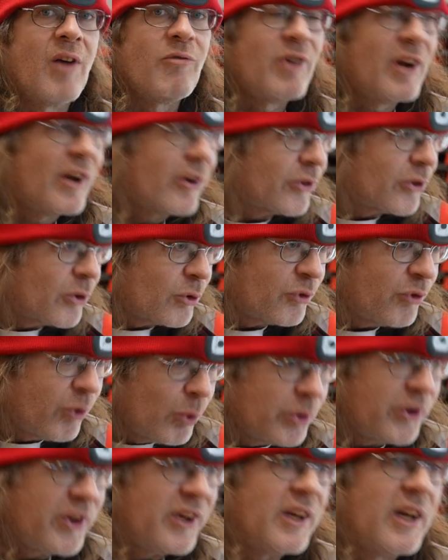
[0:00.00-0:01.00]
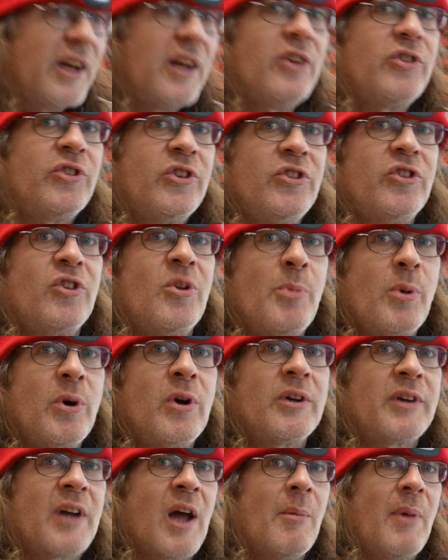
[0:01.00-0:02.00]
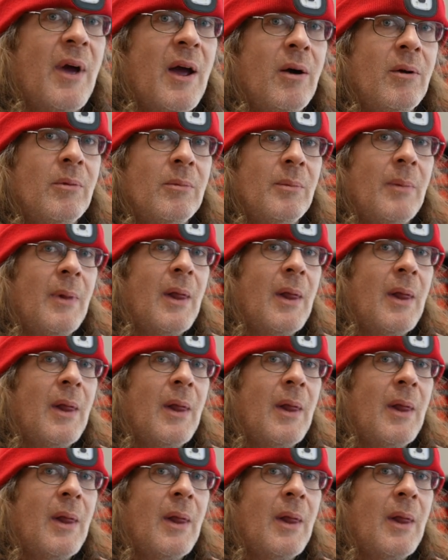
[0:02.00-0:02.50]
realised it was 40 years since the book had come out,